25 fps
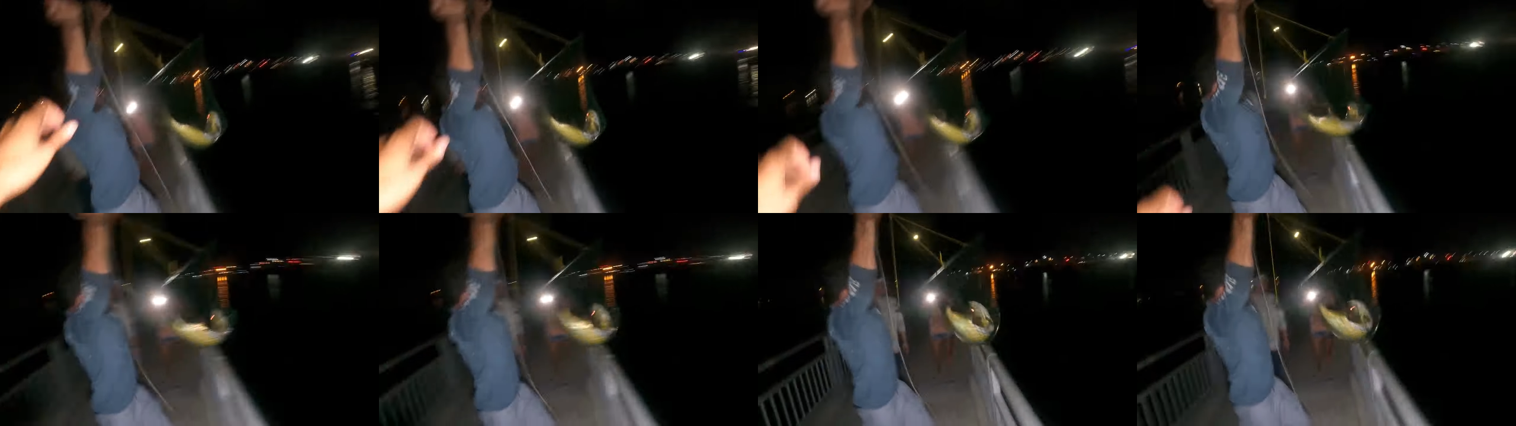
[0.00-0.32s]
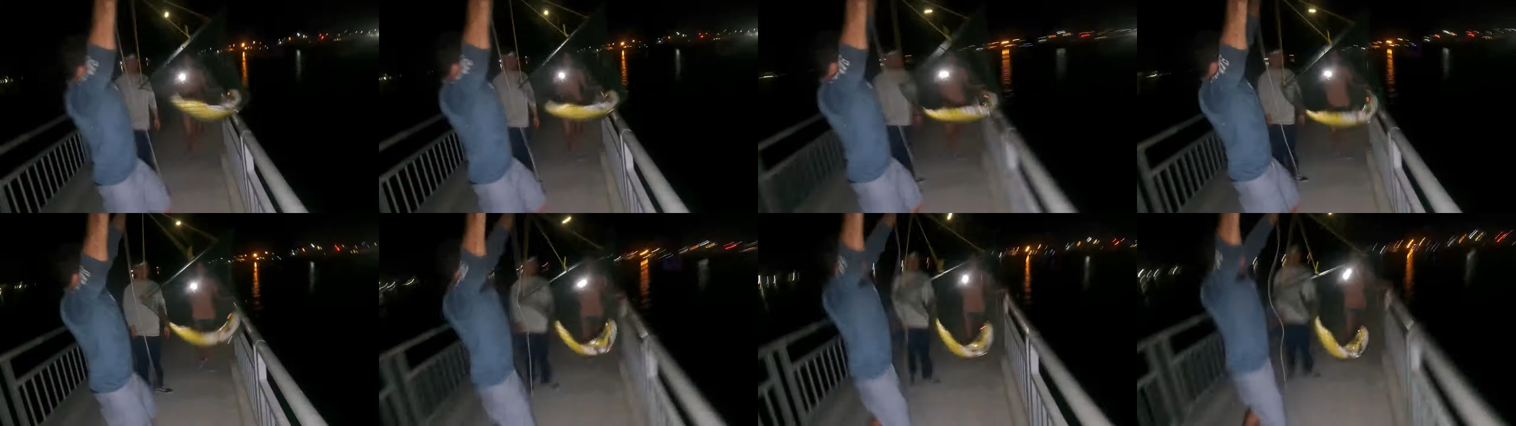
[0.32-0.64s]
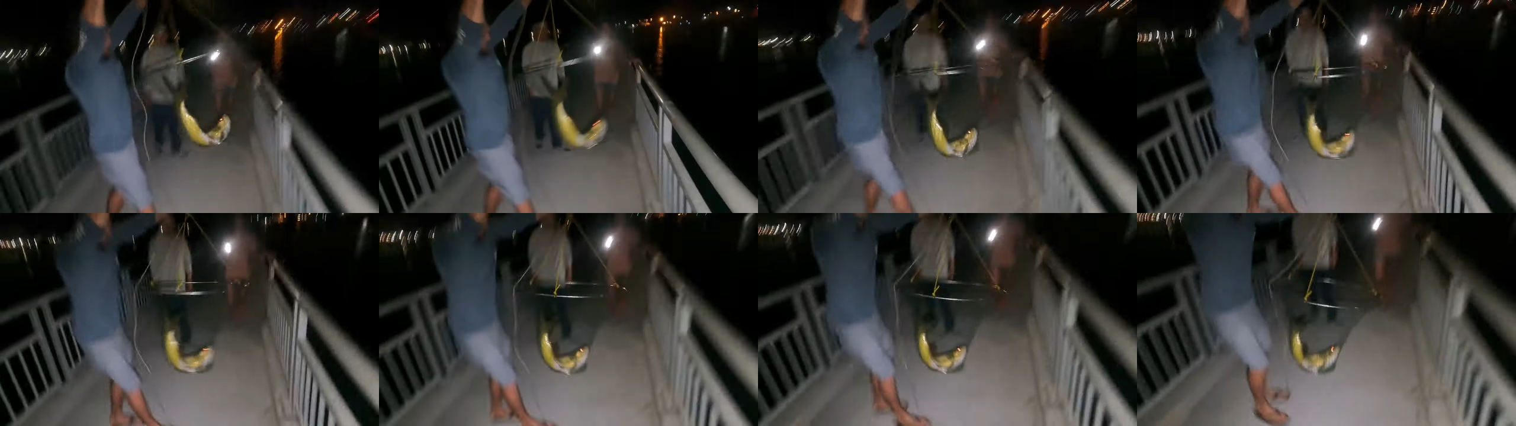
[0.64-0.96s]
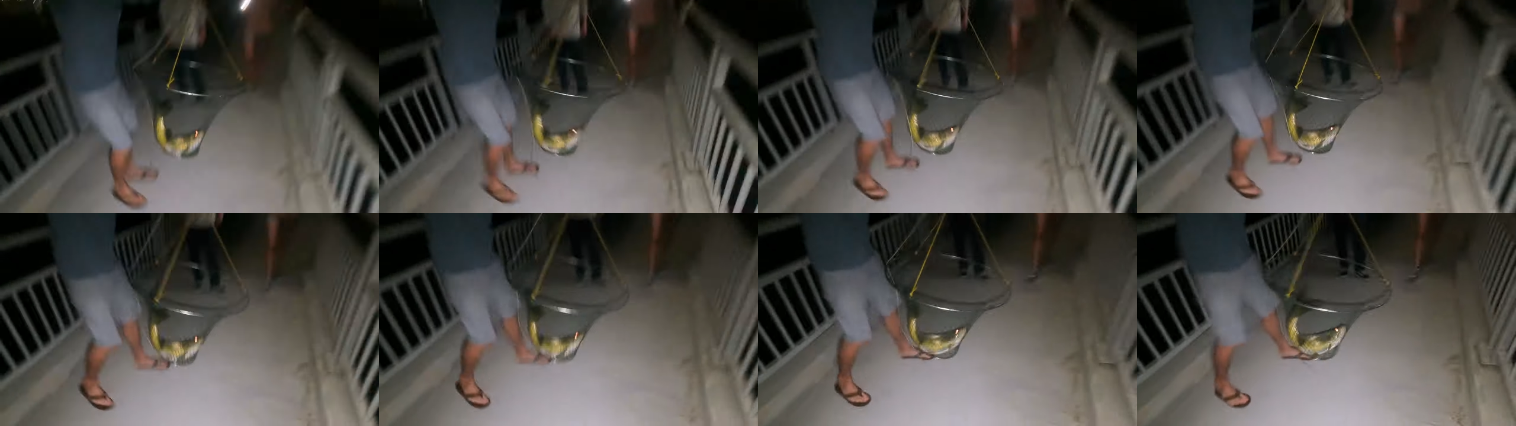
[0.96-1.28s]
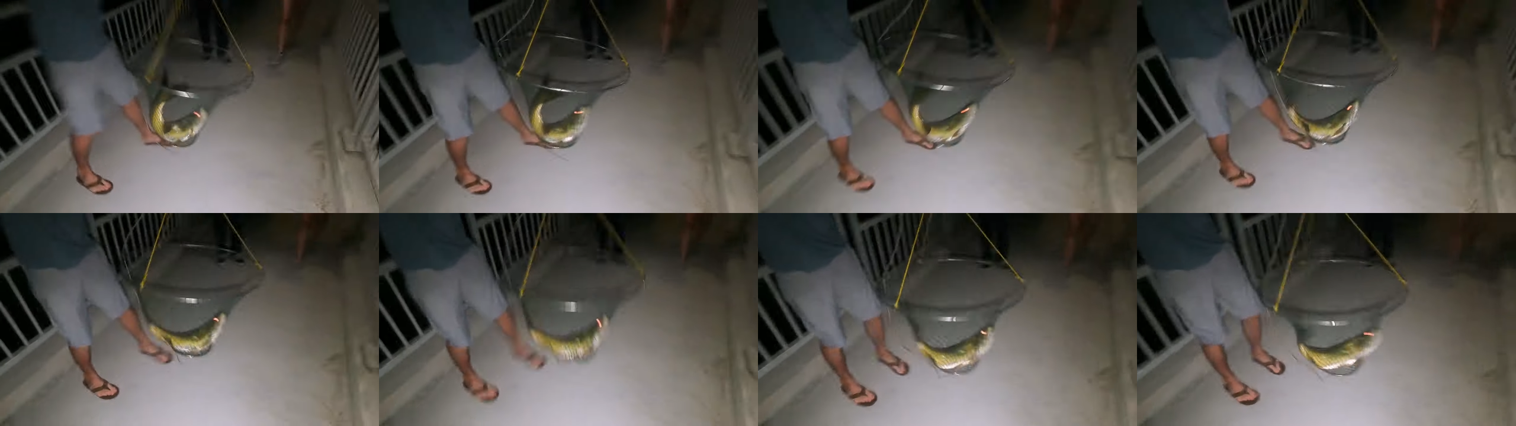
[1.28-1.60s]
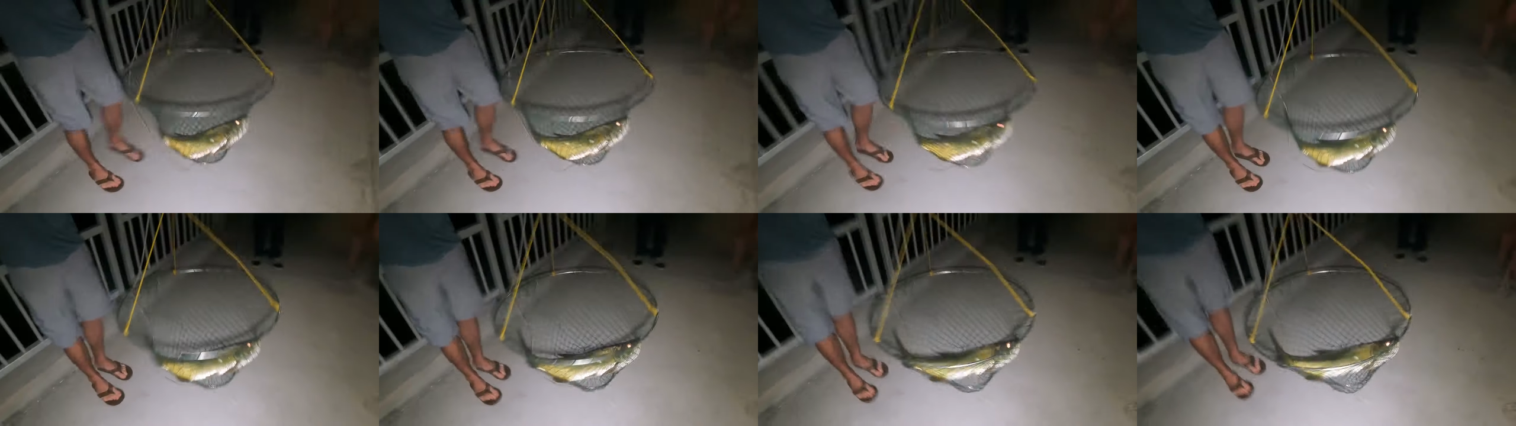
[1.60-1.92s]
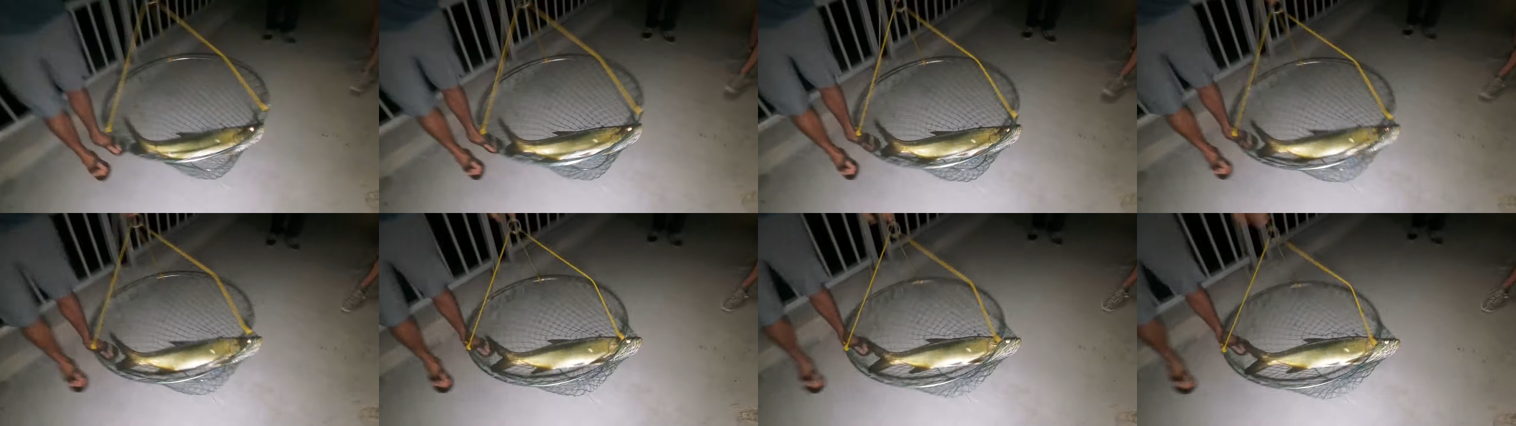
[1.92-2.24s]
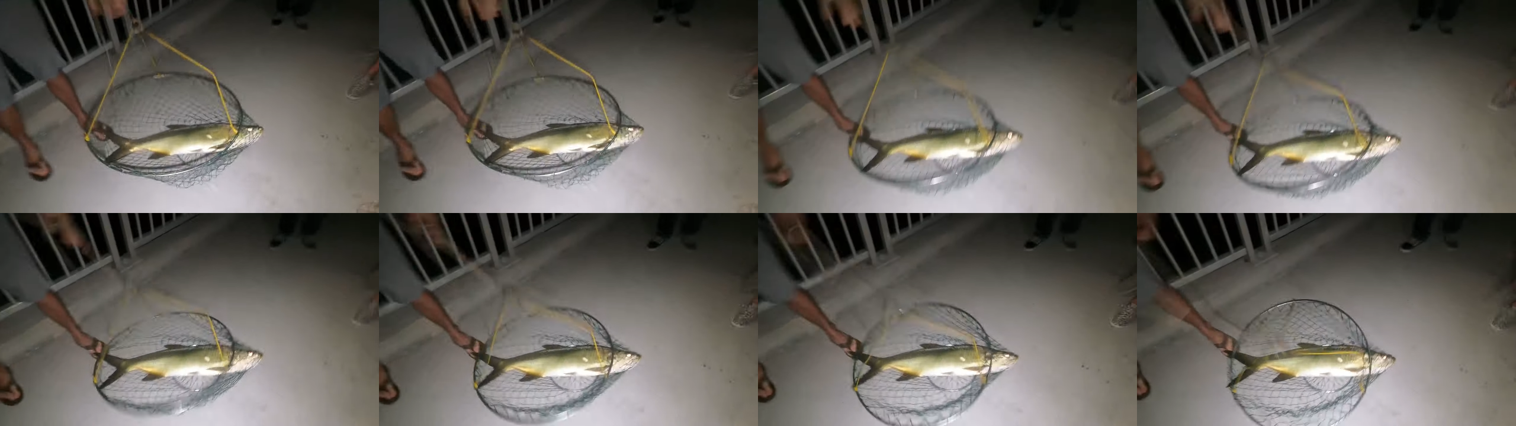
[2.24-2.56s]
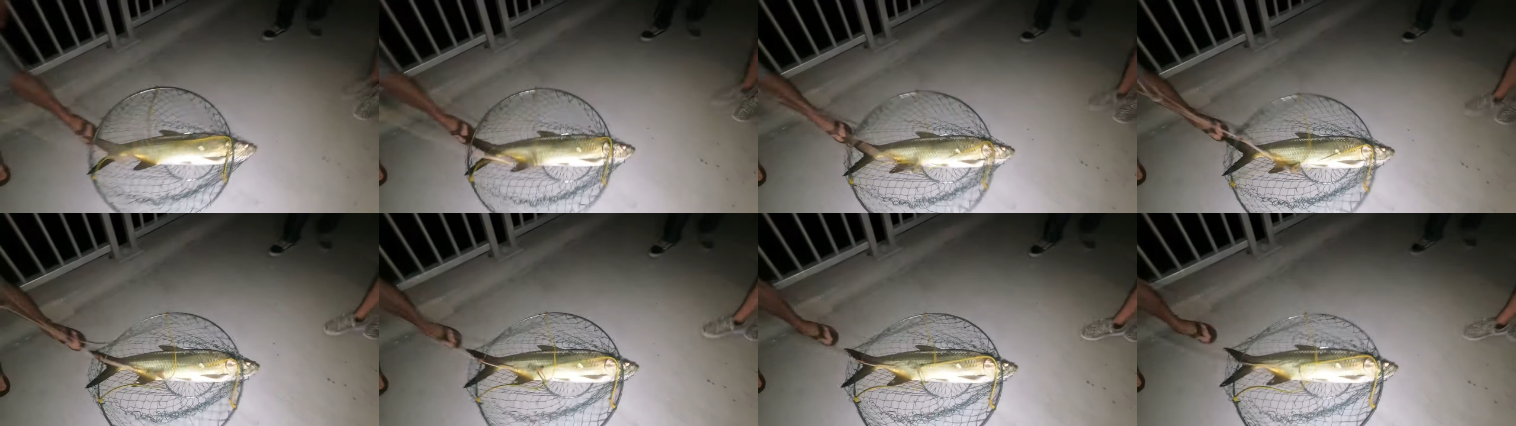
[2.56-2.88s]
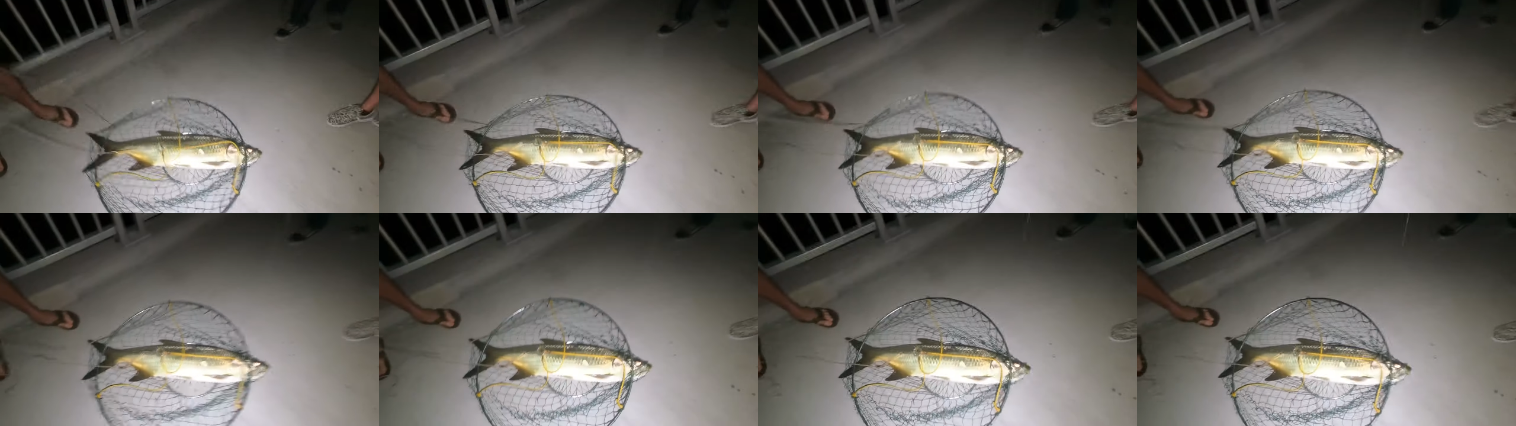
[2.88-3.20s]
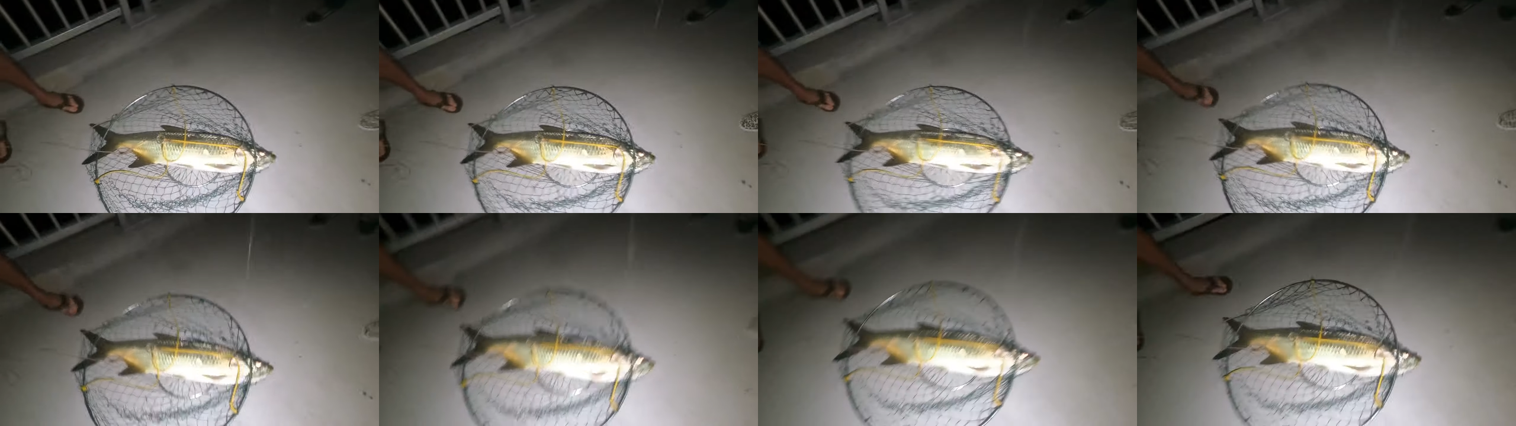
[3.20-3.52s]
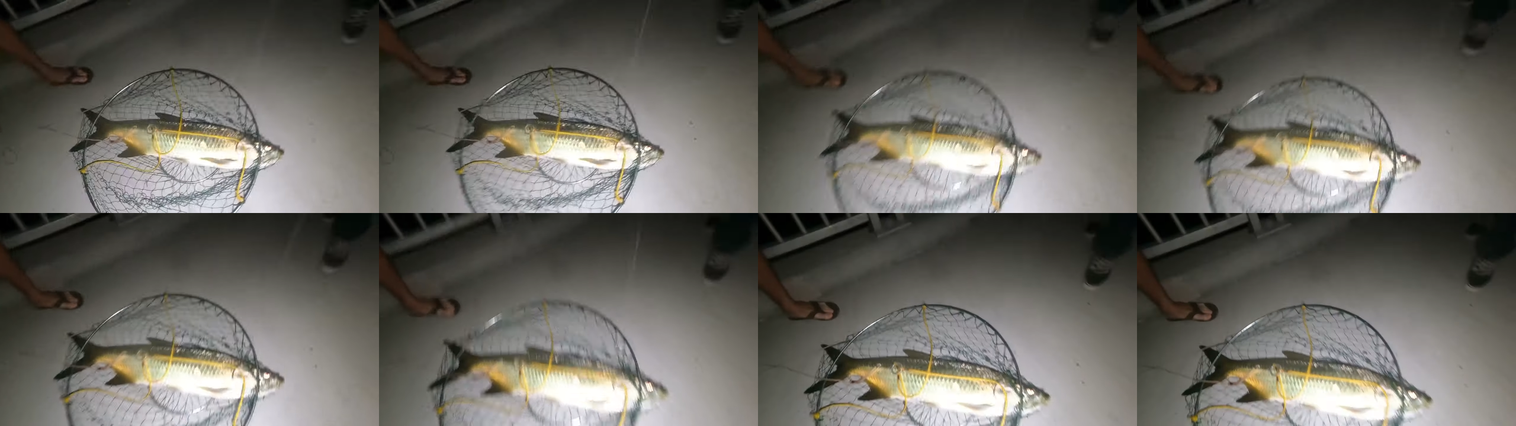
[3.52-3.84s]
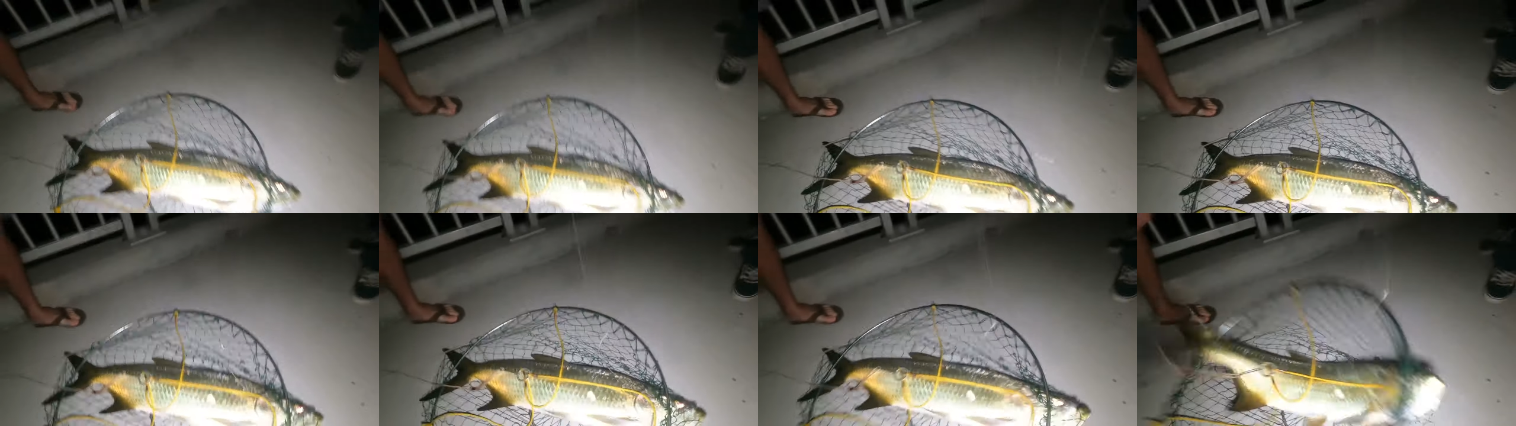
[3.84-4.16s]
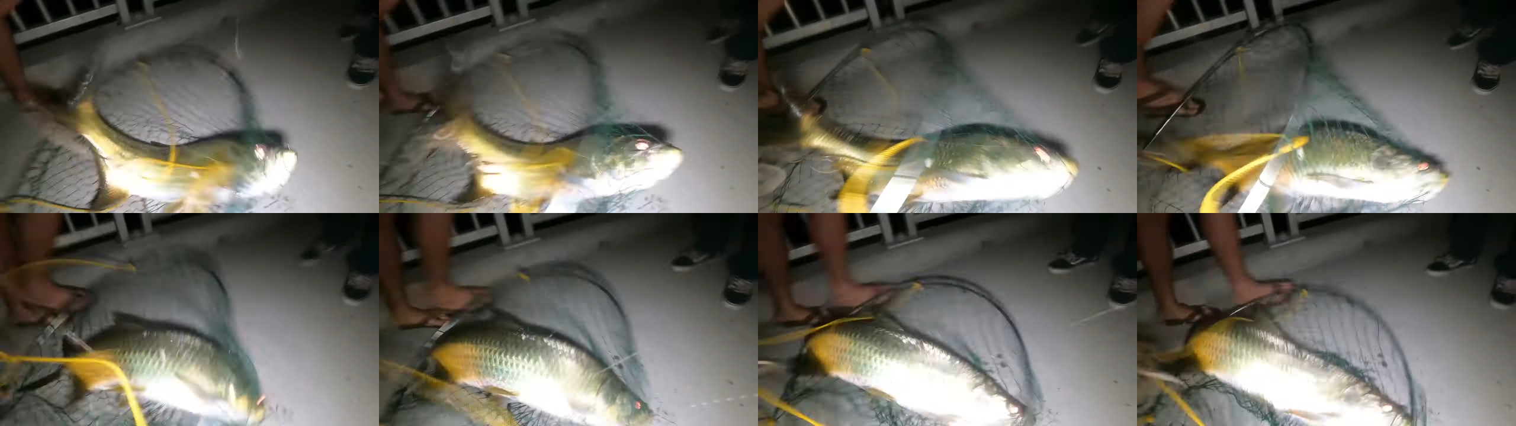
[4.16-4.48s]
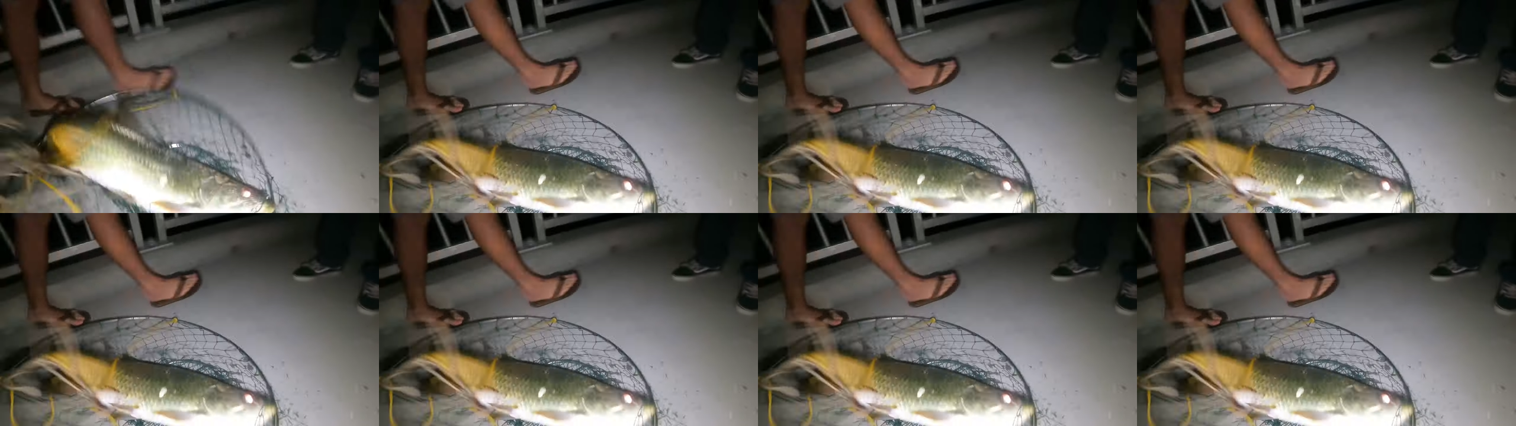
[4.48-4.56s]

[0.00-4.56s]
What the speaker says: No face is visible, so there are no lips to read.